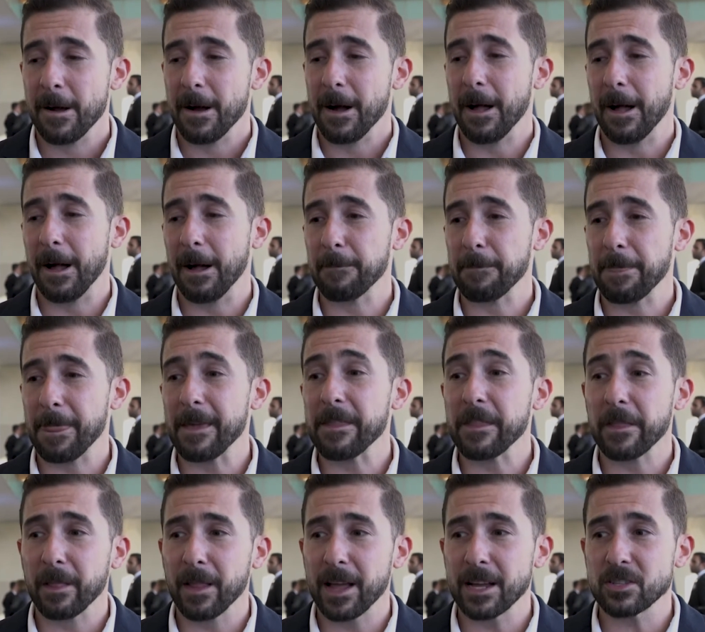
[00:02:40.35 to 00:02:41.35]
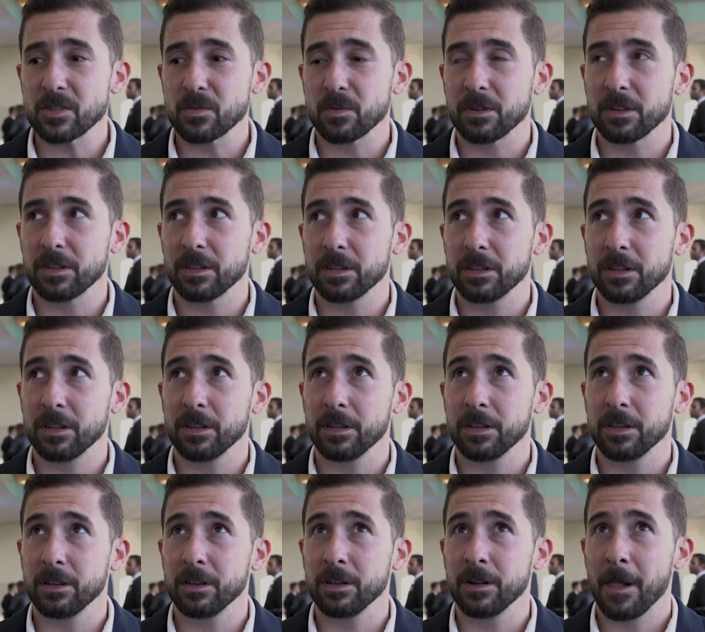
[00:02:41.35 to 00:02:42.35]
And the last
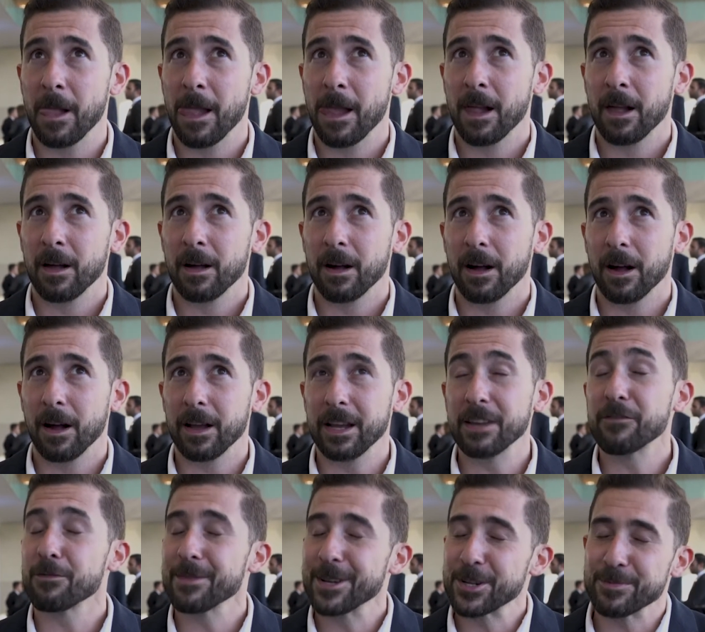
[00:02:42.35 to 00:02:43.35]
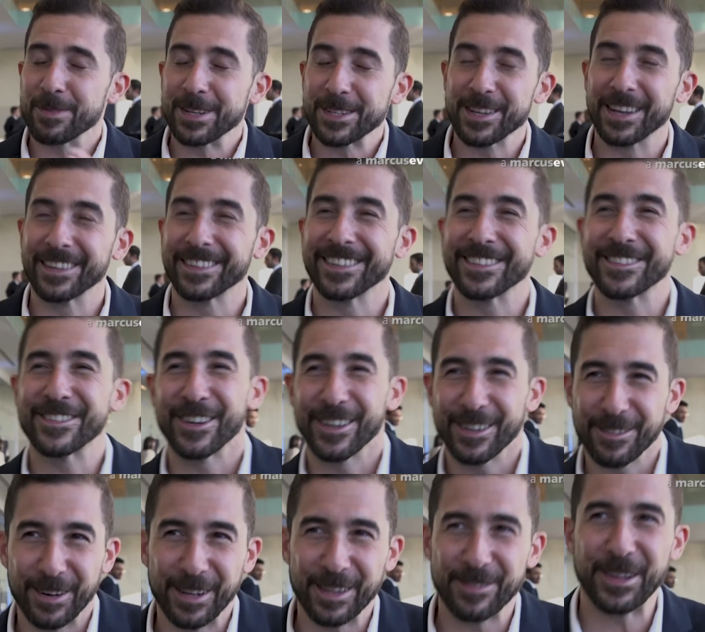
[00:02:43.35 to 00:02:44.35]
one, information-based content. Sorry,
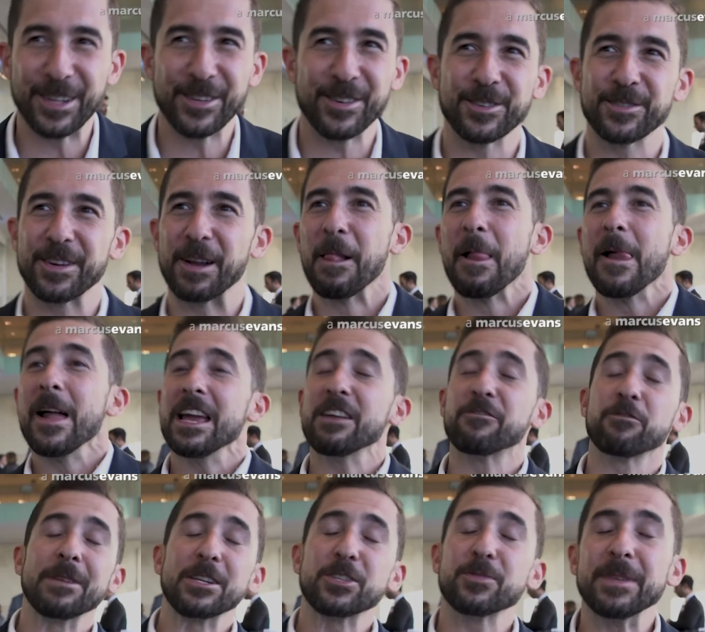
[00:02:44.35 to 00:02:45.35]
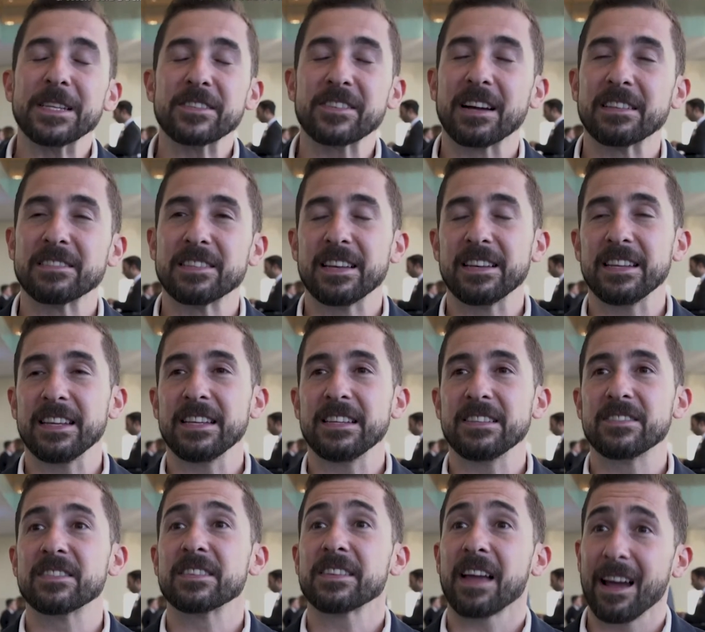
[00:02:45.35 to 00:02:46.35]
I wanted to make sure I was right. Information-based content
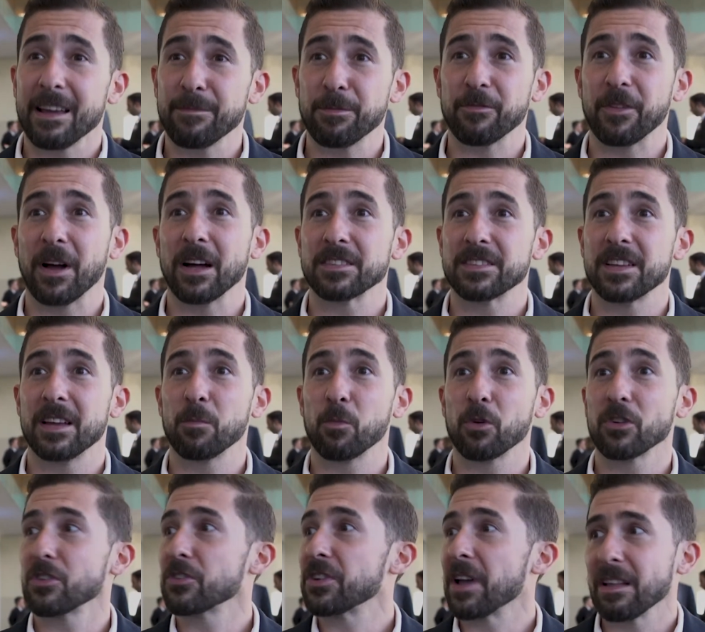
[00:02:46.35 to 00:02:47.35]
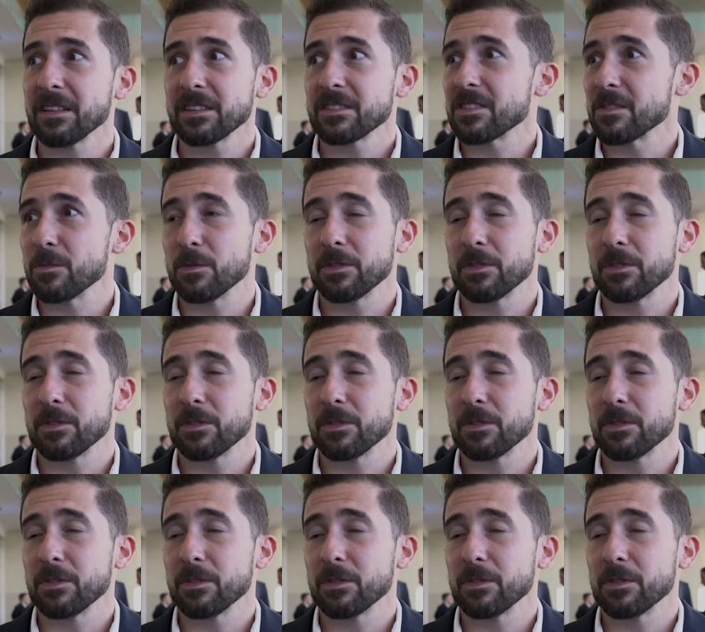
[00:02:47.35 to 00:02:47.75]
is the type of content where you're telling